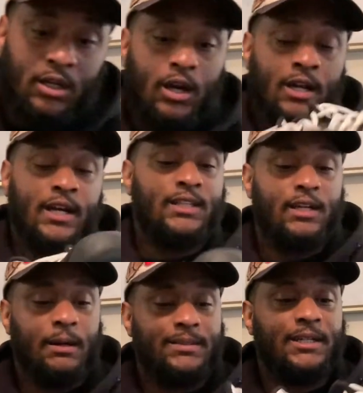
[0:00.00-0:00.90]
Another
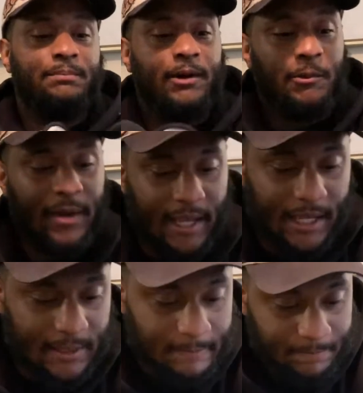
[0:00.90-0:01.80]
Uptempo,
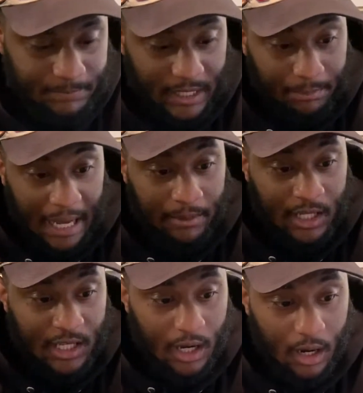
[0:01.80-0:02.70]
man. And
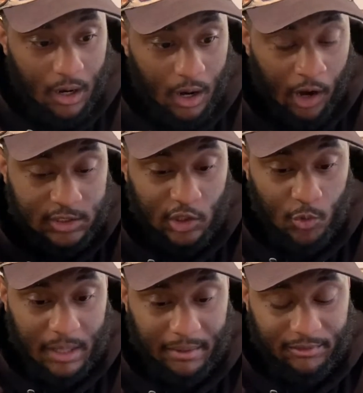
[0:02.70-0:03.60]
probably also
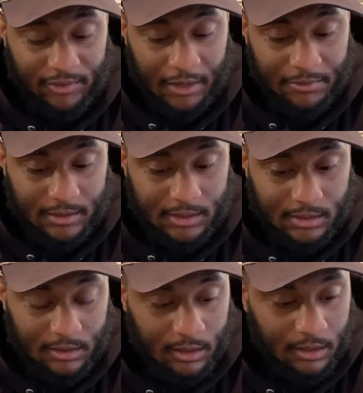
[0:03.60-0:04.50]
one of my favorites
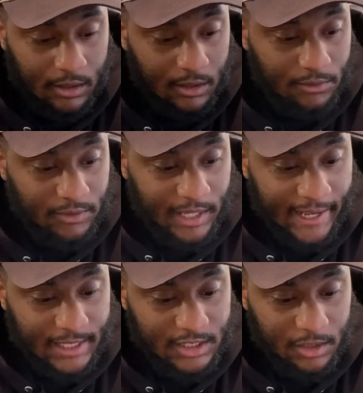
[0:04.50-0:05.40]
of
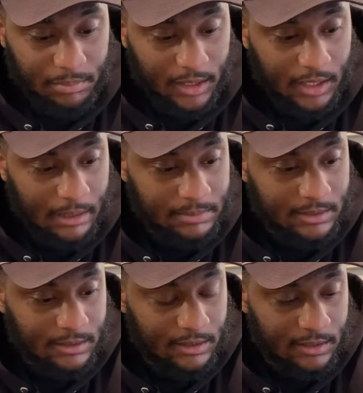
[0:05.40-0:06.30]
last year
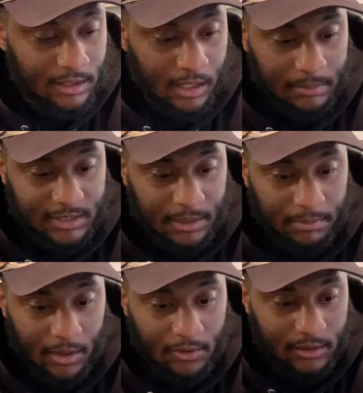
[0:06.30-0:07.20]
pickups. The
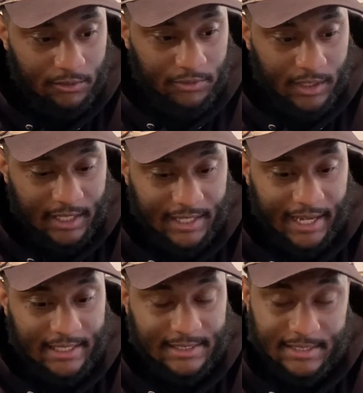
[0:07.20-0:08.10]
Uptempo, the fucking
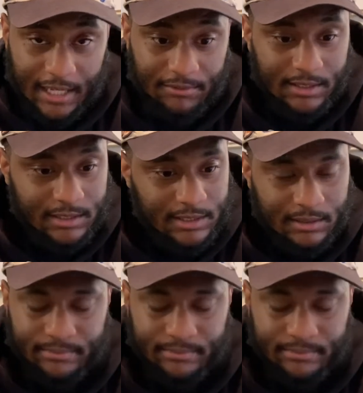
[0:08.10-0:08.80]
97s.